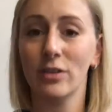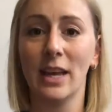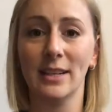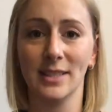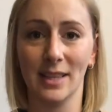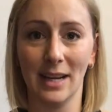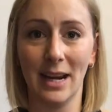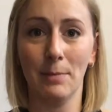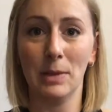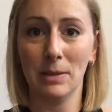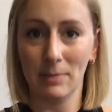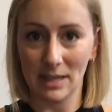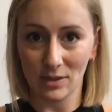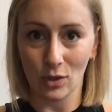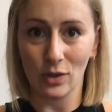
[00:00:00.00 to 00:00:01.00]
That's the name of the
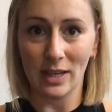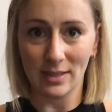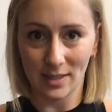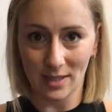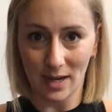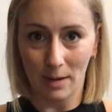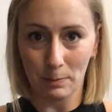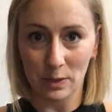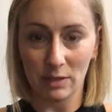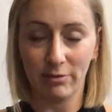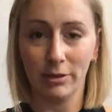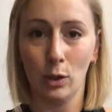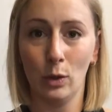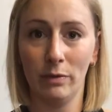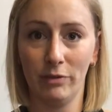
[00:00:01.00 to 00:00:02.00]
muscle that stops the
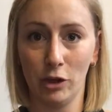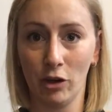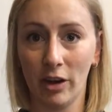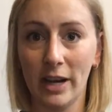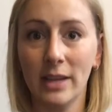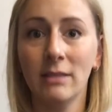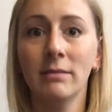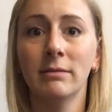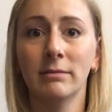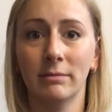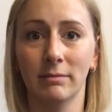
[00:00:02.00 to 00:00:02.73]
flow of urine.